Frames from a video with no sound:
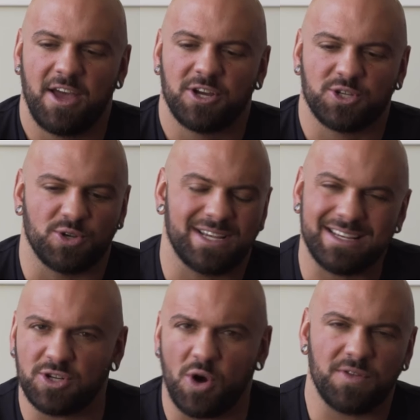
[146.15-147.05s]
So this
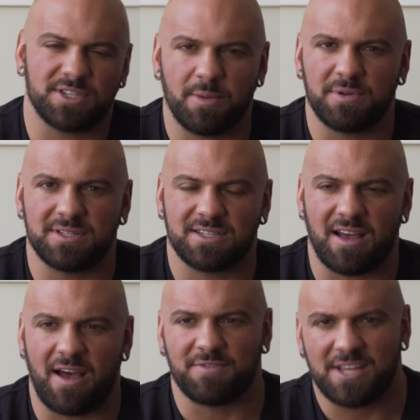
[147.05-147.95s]
isn't all the supplements
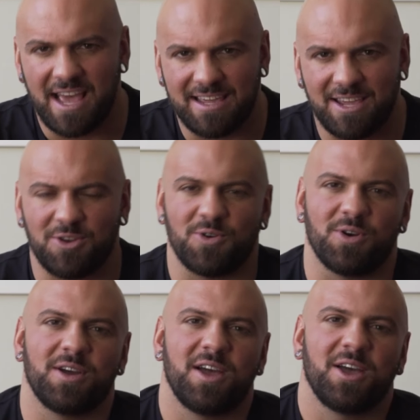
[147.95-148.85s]
I've taken
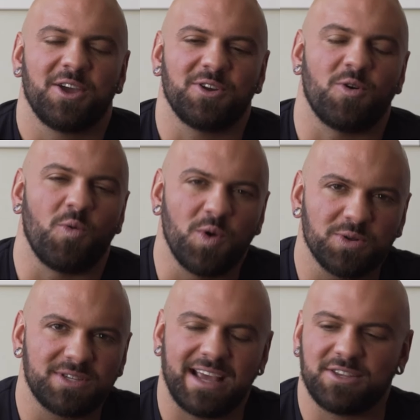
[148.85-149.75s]
or, will
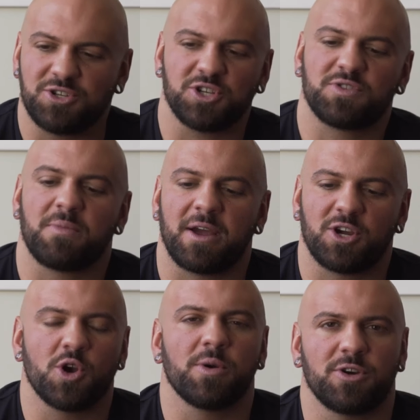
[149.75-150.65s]
take. This is just for my
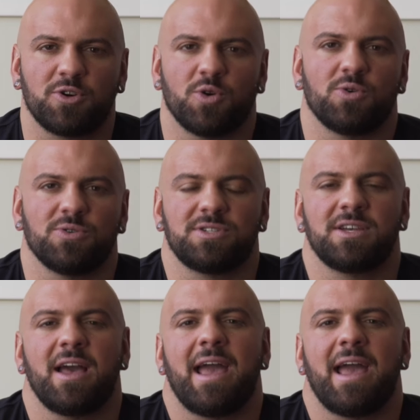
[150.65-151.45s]
current goals.